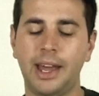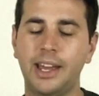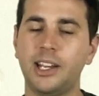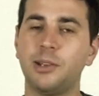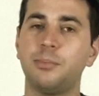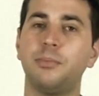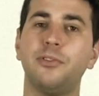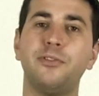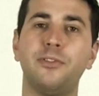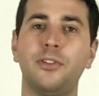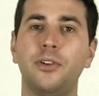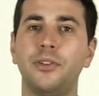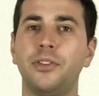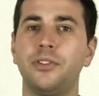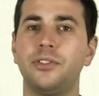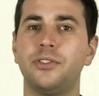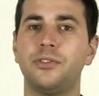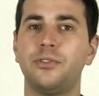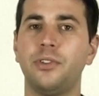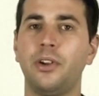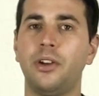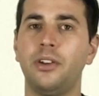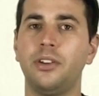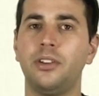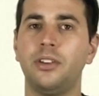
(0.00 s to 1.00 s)
back before the
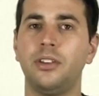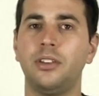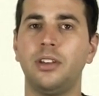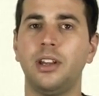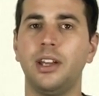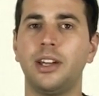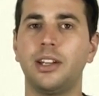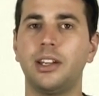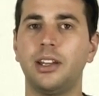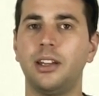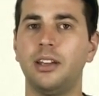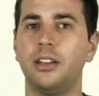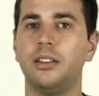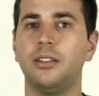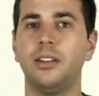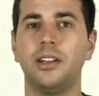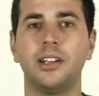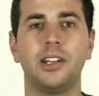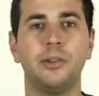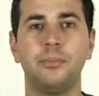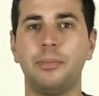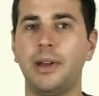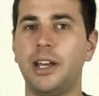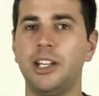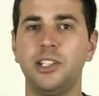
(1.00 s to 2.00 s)
stroke like
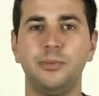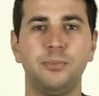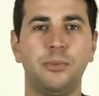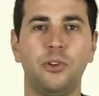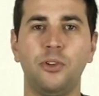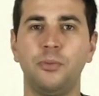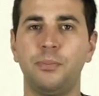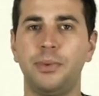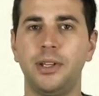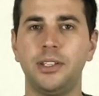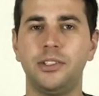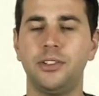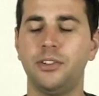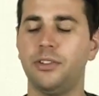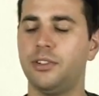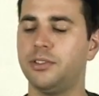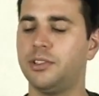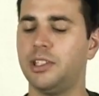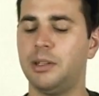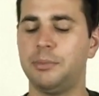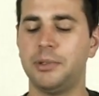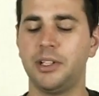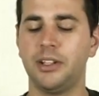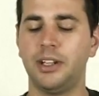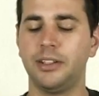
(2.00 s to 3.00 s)
a baseball pitcher or
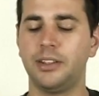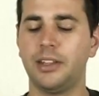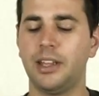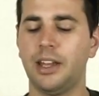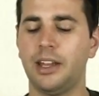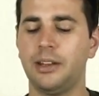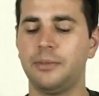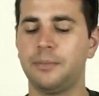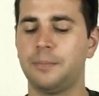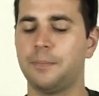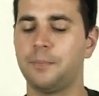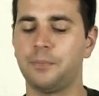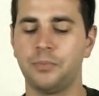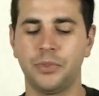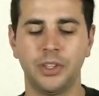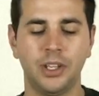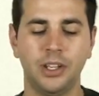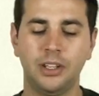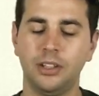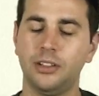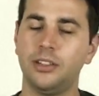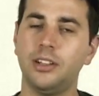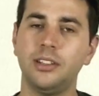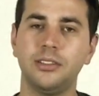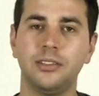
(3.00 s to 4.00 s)
something like that.
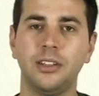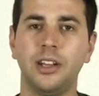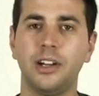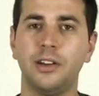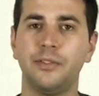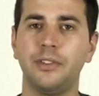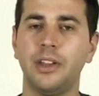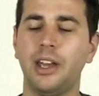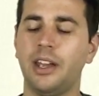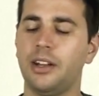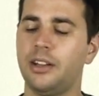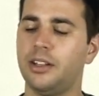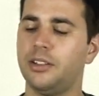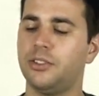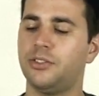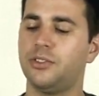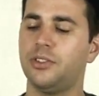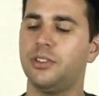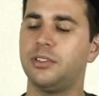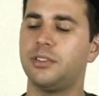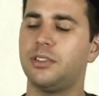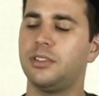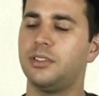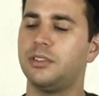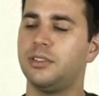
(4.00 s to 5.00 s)
There's none of that. It's
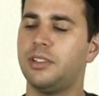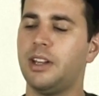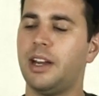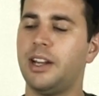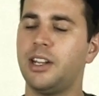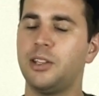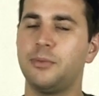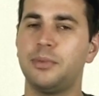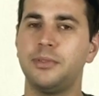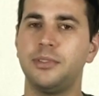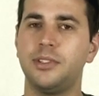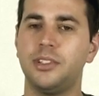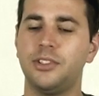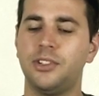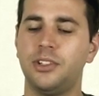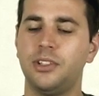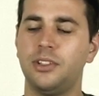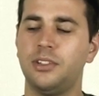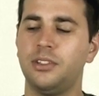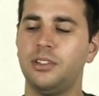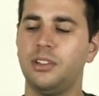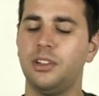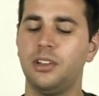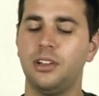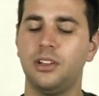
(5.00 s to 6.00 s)
just starting
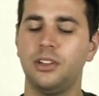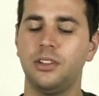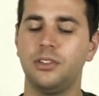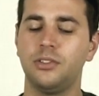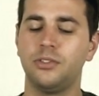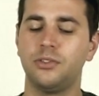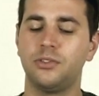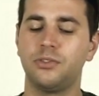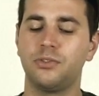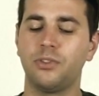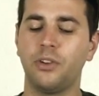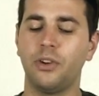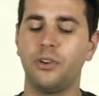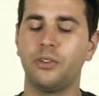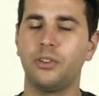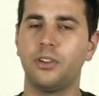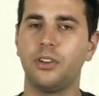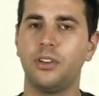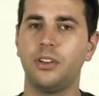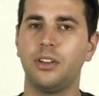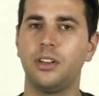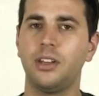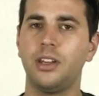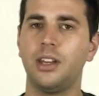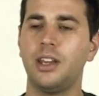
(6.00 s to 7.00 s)
position,
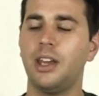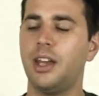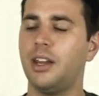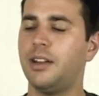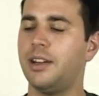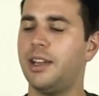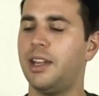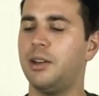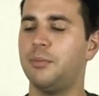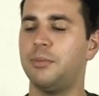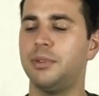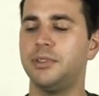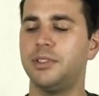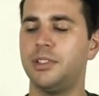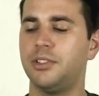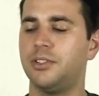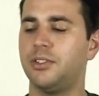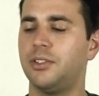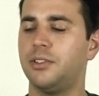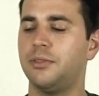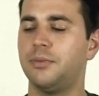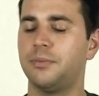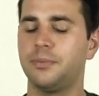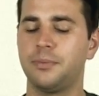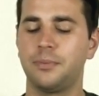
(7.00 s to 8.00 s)
stroke, and end
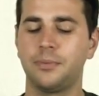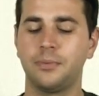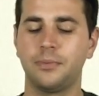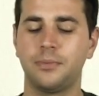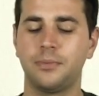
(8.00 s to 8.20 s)
position.